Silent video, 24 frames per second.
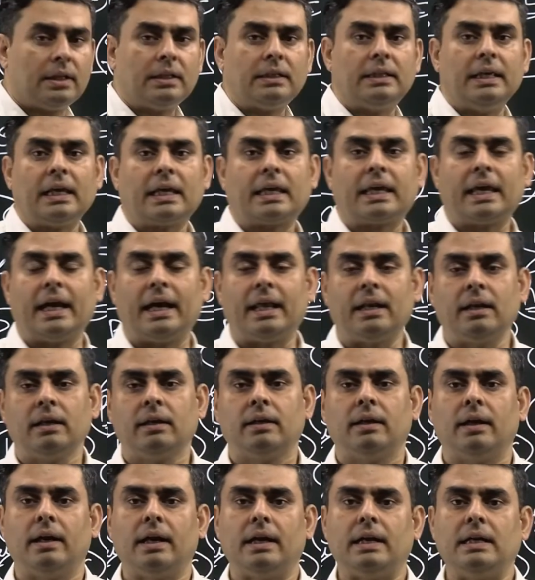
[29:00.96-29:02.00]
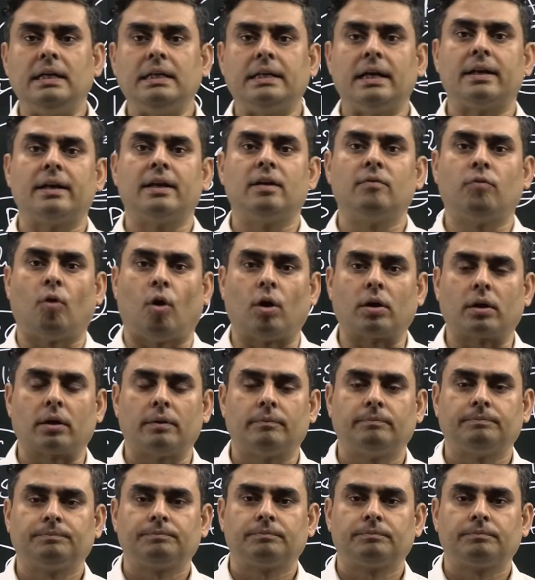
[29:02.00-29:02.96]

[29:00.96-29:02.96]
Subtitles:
they can enter in what?